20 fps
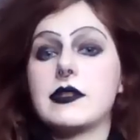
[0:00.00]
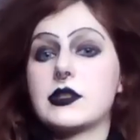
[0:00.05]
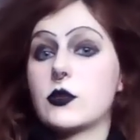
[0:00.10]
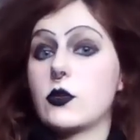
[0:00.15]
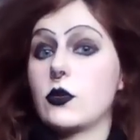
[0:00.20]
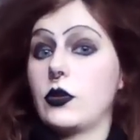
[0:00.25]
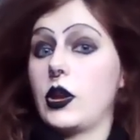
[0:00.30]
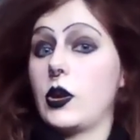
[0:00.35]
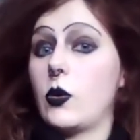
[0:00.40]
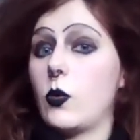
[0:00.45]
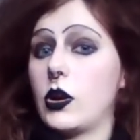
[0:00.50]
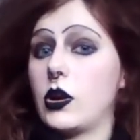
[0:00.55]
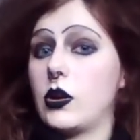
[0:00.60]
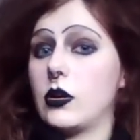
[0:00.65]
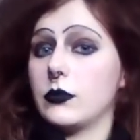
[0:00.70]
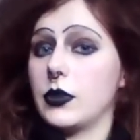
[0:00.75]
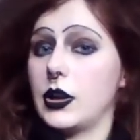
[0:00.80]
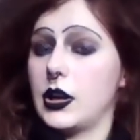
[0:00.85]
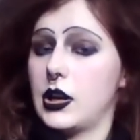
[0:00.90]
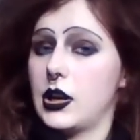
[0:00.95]
that's currently going
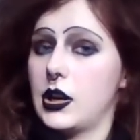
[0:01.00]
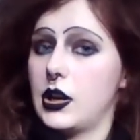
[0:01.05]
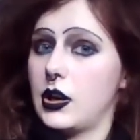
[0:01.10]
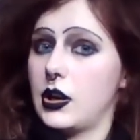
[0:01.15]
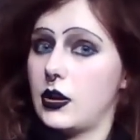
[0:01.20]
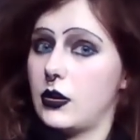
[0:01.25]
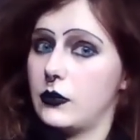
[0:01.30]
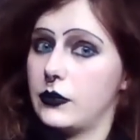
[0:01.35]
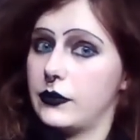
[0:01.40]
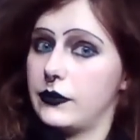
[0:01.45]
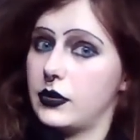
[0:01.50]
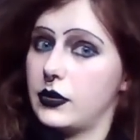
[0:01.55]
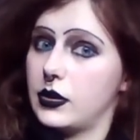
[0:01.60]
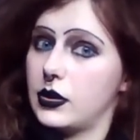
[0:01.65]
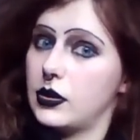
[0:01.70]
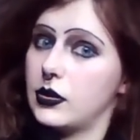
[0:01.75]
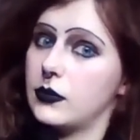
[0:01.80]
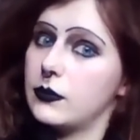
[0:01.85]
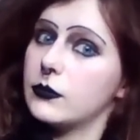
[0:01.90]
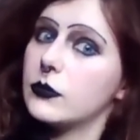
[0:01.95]
on right now, if
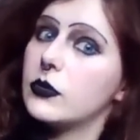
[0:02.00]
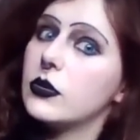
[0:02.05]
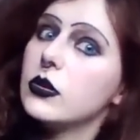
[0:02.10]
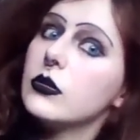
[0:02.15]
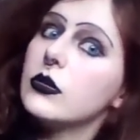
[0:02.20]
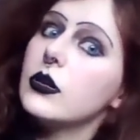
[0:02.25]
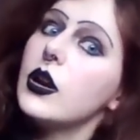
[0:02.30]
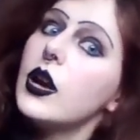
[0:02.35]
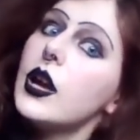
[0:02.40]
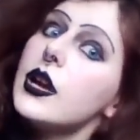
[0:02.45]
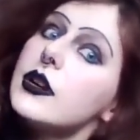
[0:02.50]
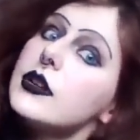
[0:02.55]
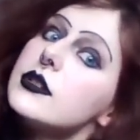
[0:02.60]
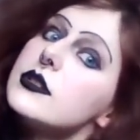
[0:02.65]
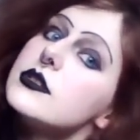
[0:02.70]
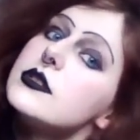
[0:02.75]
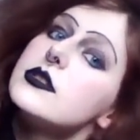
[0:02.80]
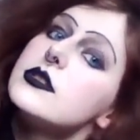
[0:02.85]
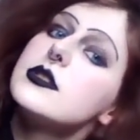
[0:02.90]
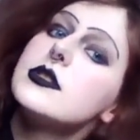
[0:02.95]
I am
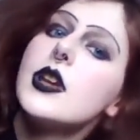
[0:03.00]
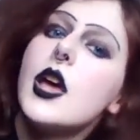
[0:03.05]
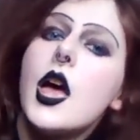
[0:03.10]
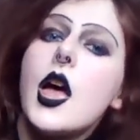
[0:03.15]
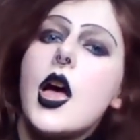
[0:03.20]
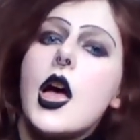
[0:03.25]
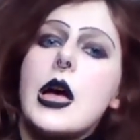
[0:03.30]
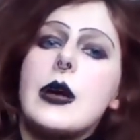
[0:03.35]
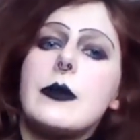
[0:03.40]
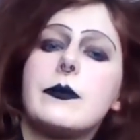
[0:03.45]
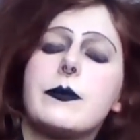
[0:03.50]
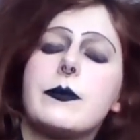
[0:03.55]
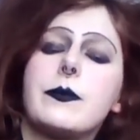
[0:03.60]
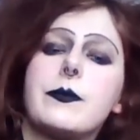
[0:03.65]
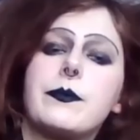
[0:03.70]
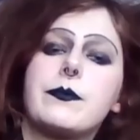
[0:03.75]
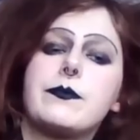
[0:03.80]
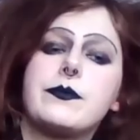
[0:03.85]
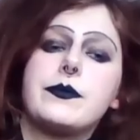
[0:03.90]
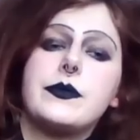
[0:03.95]
correct.
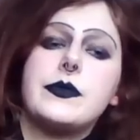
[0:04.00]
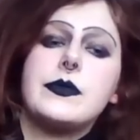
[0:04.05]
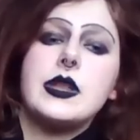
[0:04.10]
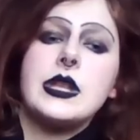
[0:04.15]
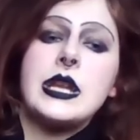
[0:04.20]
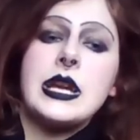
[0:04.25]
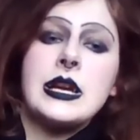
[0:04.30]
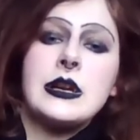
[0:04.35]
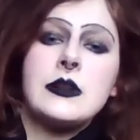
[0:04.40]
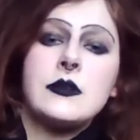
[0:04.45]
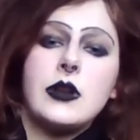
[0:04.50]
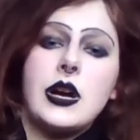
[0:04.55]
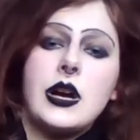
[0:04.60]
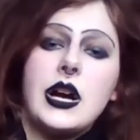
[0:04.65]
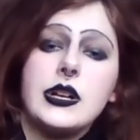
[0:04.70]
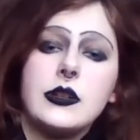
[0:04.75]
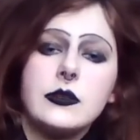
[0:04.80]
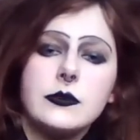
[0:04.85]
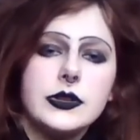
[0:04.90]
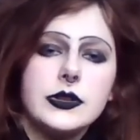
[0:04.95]
Now,
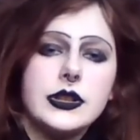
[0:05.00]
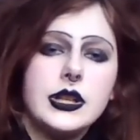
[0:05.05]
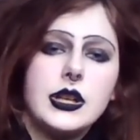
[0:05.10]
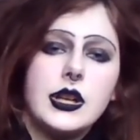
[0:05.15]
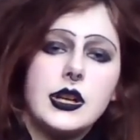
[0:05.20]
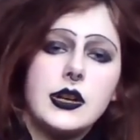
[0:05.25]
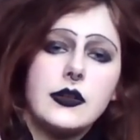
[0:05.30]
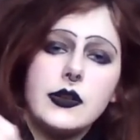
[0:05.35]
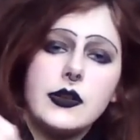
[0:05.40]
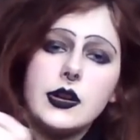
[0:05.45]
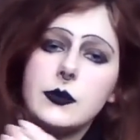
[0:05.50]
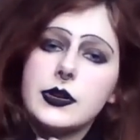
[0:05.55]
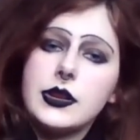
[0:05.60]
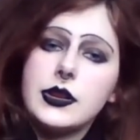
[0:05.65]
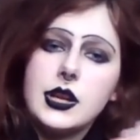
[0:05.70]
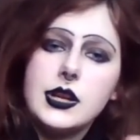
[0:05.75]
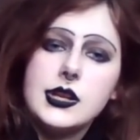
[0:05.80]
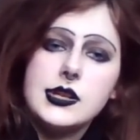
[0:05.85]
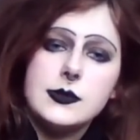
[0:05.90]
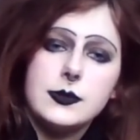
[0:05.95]
I don't really identify
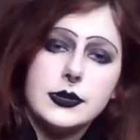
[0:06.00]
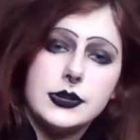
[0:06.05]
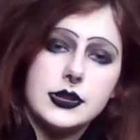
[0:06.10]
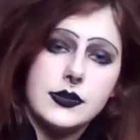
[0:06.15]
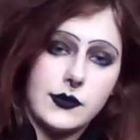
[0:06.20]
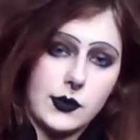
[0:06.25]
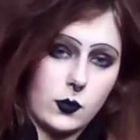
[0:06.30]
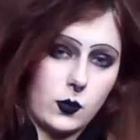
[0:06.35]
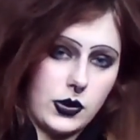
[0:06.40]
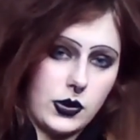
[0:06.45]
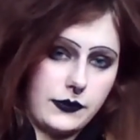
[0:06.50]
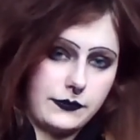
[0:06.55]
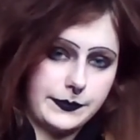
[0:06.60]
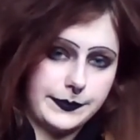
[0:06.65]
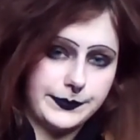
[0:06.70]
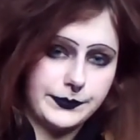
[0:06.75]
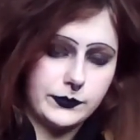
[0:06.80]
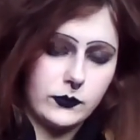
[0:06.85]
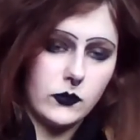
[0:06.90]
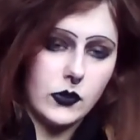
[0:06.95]
with any specific wave.
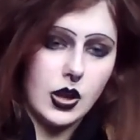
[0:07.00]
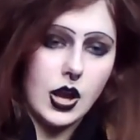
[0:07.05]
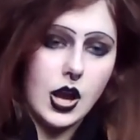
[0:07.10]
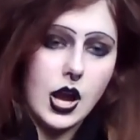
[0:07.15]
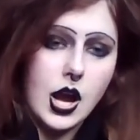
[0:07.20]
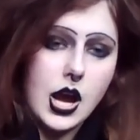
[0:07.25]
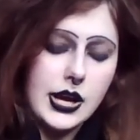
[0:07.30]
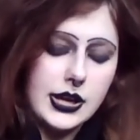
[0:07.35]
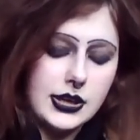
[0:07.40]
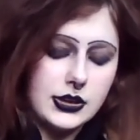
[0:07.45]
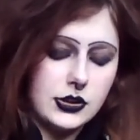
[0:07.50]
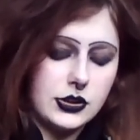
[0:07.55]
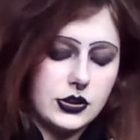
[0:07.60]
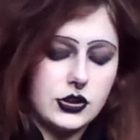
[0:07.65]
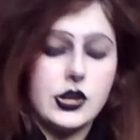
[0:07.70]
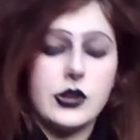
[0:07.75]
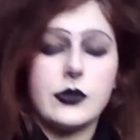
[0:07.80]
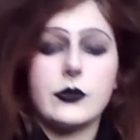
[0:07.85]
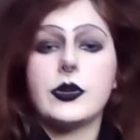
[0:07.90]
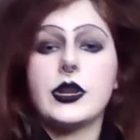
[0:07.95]
I
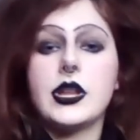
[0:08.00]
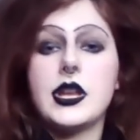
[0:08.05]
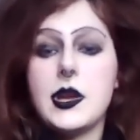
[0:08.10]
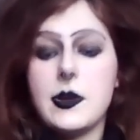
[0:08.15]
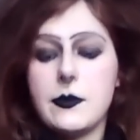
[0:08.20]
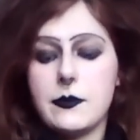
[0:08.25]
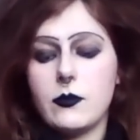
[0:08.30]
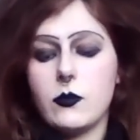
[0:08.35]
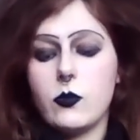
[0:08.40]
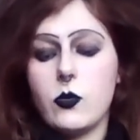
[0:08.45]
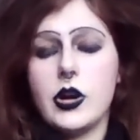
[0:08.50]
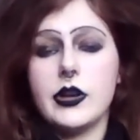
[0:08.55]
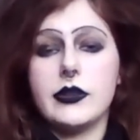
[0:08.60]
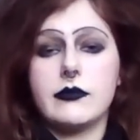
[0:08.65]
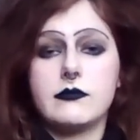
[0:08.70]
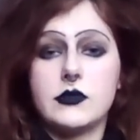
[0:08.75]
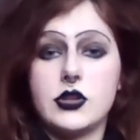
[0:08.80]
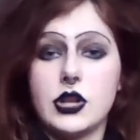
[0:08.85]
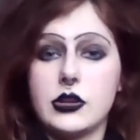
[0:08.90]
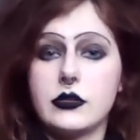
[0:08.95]
just generally
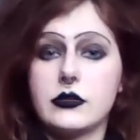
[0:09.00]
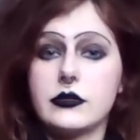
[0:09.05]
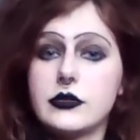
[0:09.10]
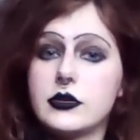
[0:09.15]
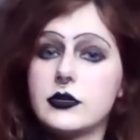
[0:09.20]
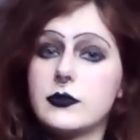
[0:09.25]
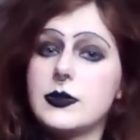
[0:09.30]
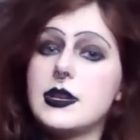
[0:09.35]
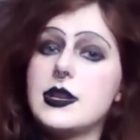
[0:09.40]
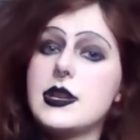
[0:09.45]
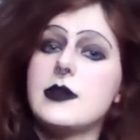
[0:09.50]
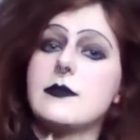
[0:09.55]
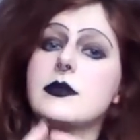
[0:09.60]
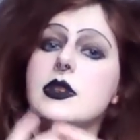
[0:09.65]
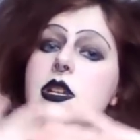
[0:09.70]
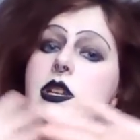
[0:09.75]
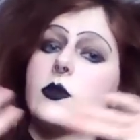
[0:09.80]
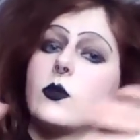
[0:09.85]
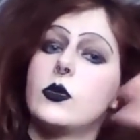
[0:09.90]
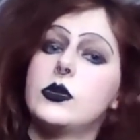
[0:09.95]
want genders to be
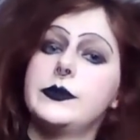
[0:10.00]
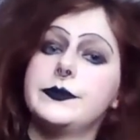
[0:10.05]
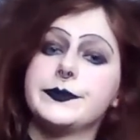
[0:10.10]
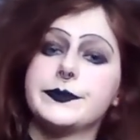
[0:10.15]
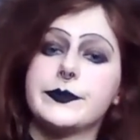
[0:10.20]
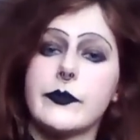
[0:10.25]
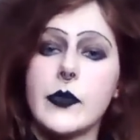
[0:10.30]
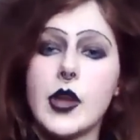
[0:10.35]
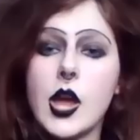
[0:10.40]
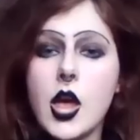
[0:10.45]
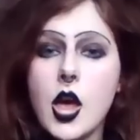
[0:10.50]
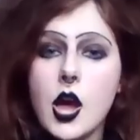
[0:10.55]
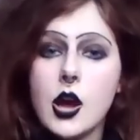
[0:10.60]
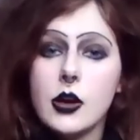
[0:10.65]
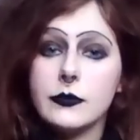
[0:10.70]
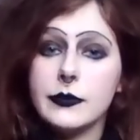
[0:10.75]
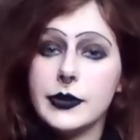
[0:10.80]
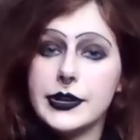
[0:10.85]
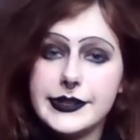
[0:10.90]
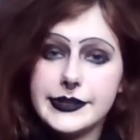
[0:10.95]
deemed equal,
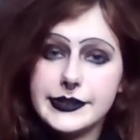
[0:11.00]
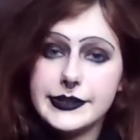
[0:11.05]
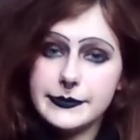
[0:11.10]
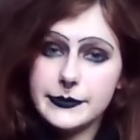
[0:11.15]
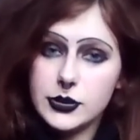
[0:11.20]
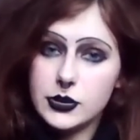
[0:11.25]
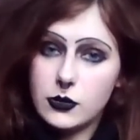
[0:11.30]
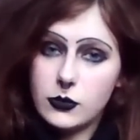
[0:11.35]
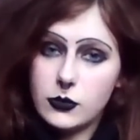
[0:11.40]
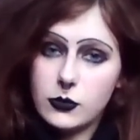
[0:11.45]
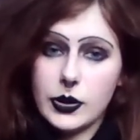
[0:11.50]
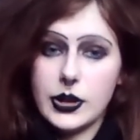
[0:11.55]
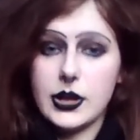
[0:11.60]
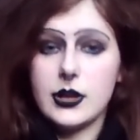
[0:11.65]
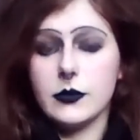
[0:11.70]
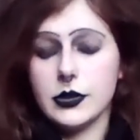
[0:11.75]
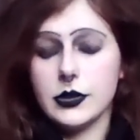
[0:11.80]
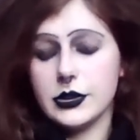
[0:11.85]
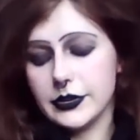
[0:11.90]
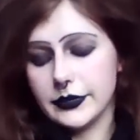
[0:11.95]
racism to go
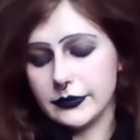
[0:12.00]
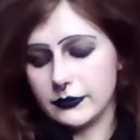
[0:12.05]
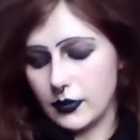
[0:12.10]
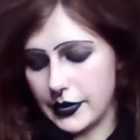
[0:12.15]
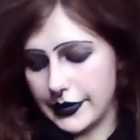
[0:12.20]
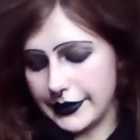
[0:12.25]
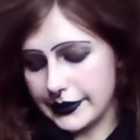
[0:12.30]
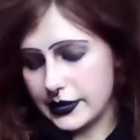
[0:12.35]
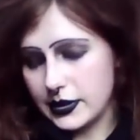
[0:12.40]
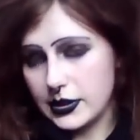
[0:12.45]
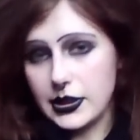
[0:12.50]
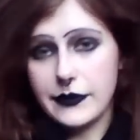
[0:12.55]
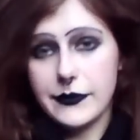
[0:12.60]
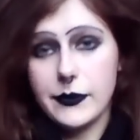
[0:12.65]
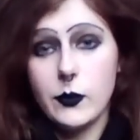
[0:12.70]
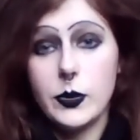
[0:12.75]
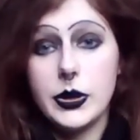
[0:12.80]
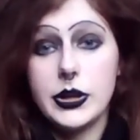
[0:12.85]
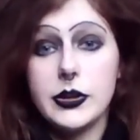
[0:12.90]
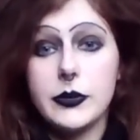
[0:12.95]
away, which it honestly
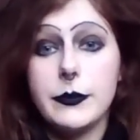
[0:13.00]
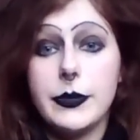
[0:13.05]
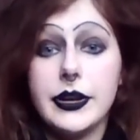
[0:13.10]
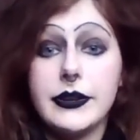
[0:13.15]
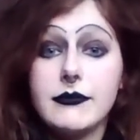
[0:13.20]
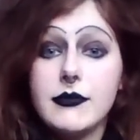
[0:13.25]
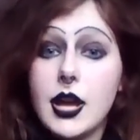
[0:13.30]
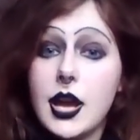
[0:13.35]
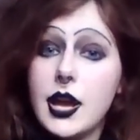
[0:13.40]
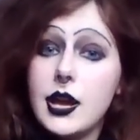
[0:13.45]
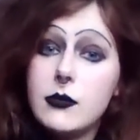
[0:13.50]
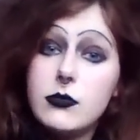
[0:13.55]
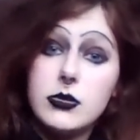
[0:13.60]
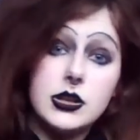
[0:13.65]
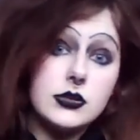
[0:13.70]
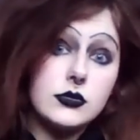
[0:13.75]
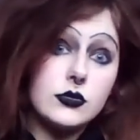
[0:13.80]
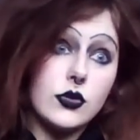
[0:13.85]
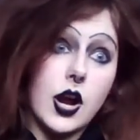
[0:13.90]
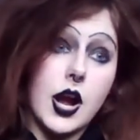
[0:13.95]
never will, but hey, we
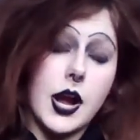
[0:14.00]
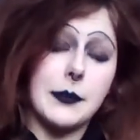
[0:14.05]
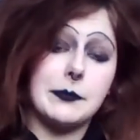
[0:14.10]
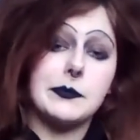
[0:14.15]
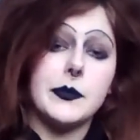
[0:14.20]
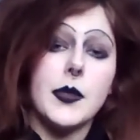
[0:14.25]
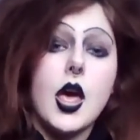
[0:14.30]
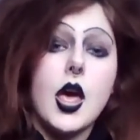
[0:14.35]
can try,